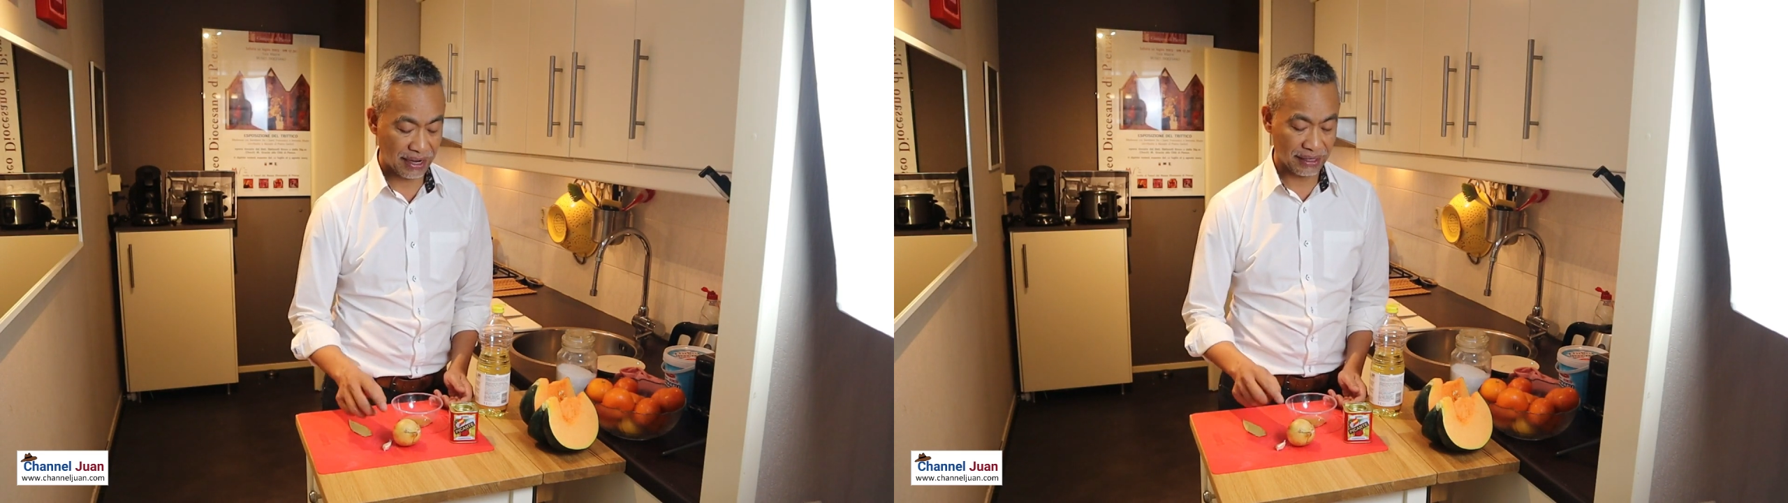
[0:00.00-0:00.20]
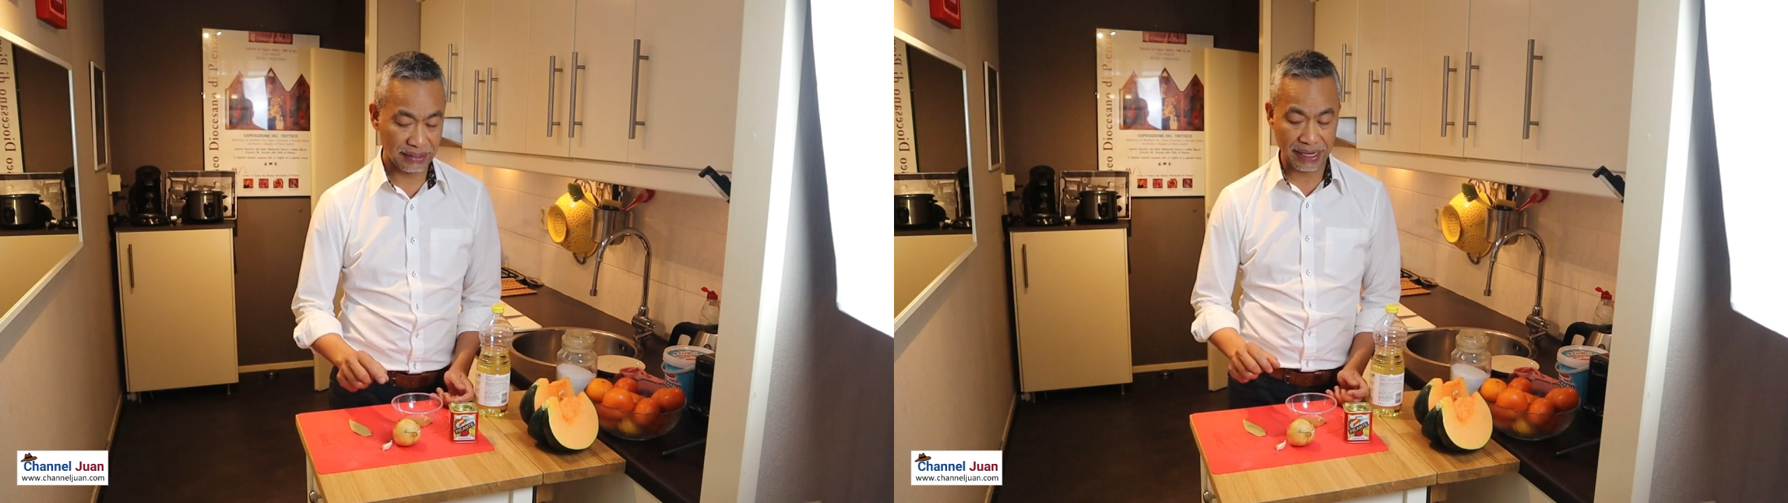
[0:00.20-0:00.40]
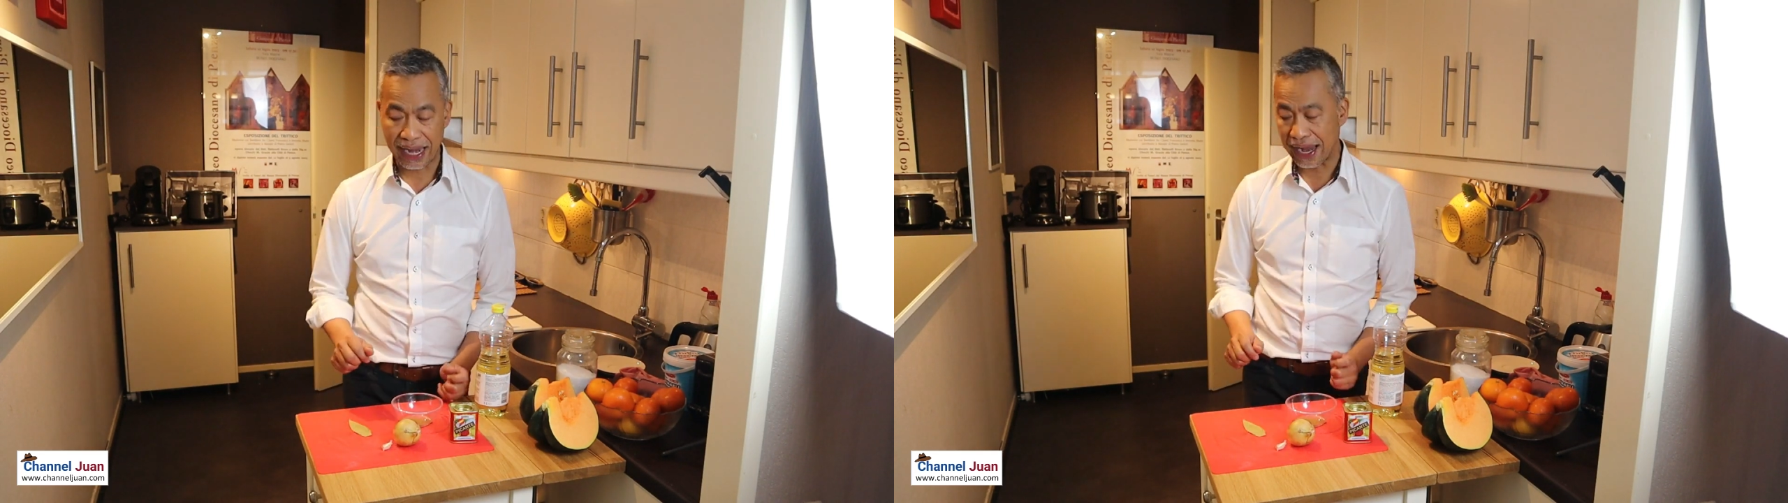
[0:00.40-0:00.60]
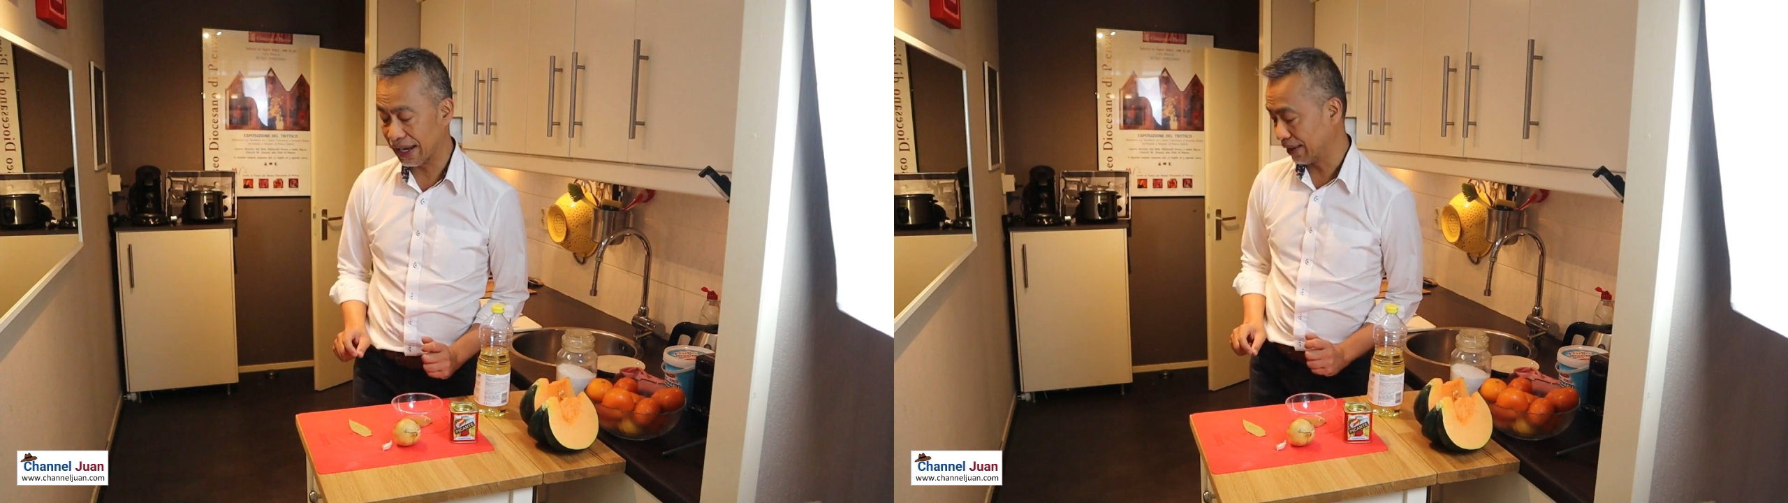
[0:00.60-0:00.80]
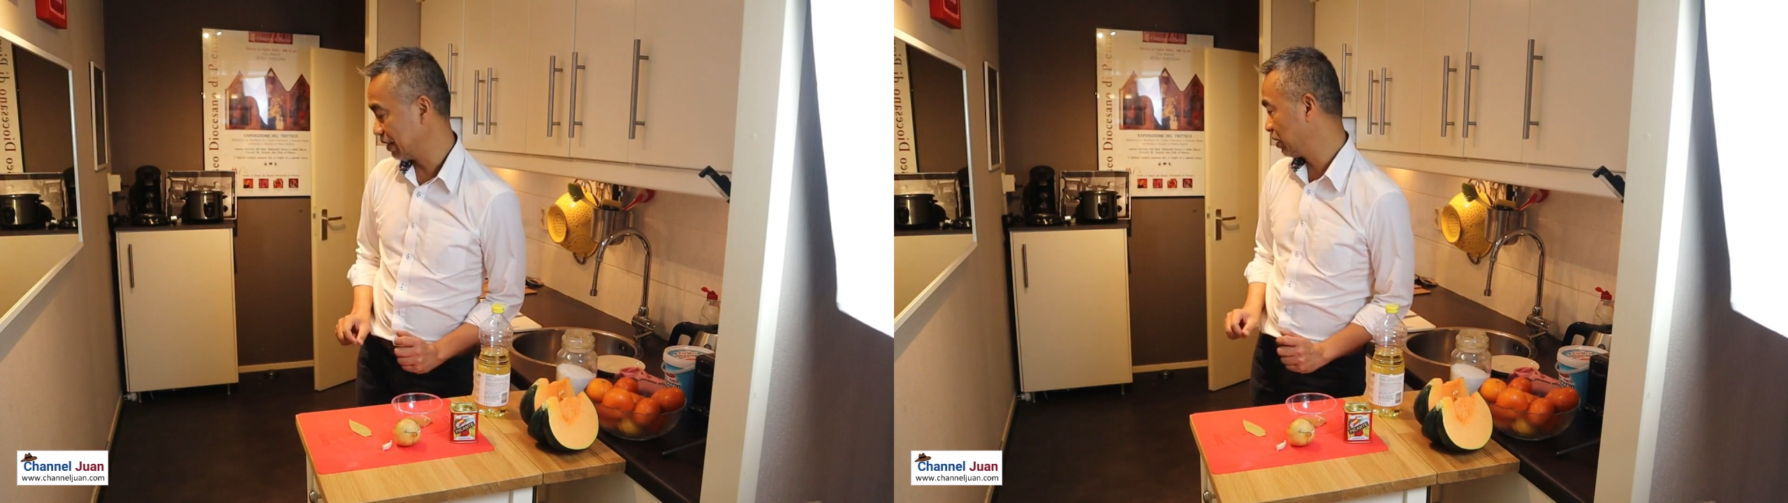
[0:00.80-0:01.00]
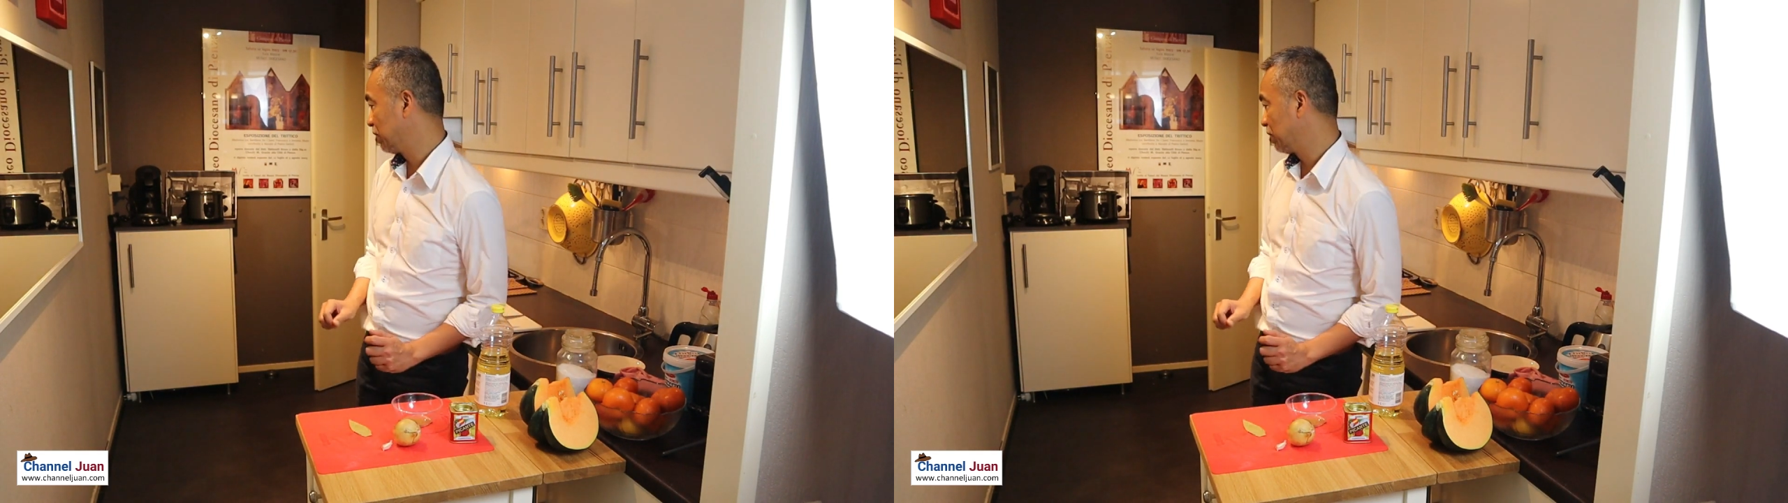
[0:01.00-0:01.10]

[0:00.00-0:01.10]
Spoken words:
I'll add